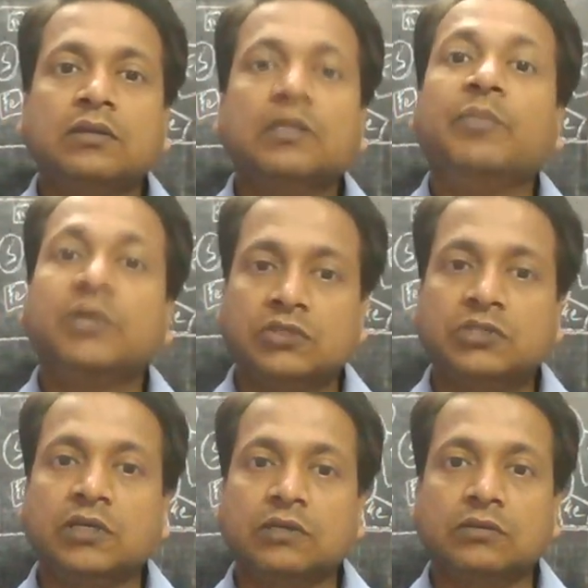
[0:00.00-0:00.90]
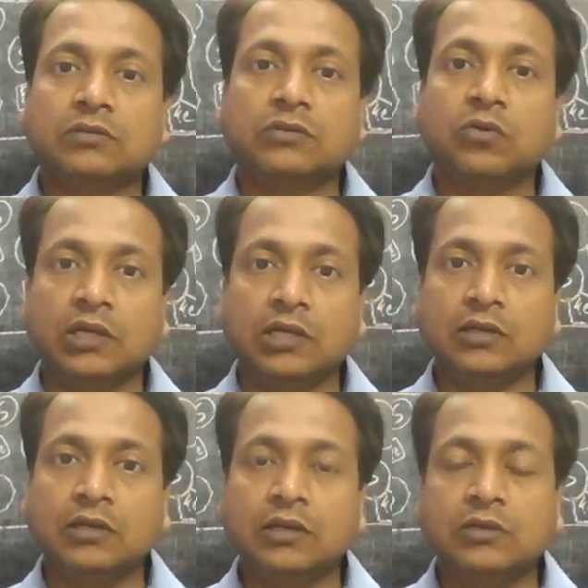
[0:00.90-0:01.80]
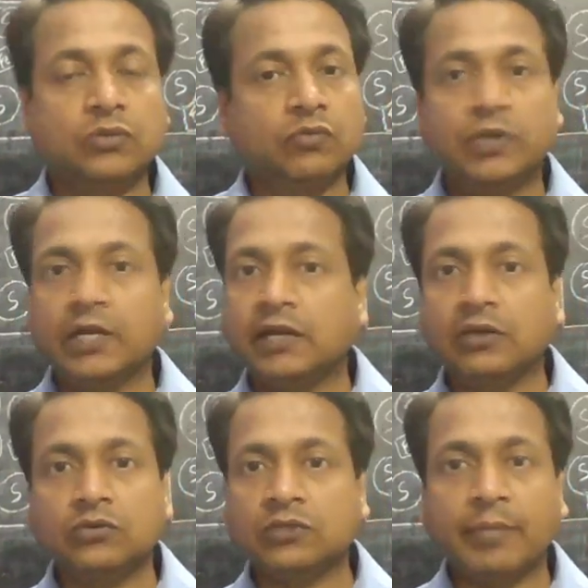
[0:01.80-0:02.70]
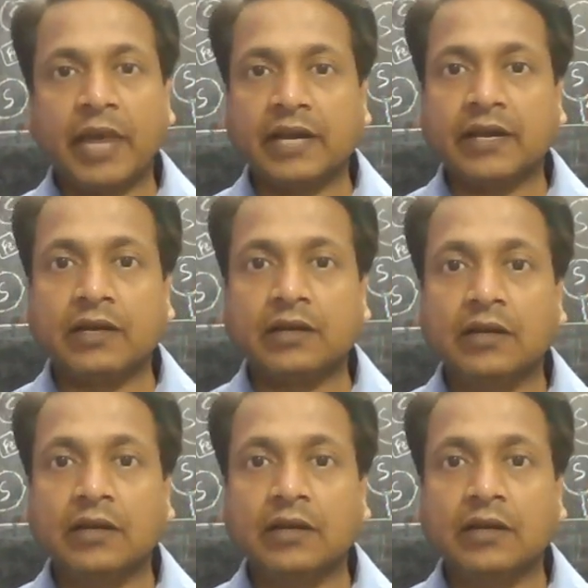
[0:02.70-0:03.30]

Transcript: the mixture only, so we can use the magnet.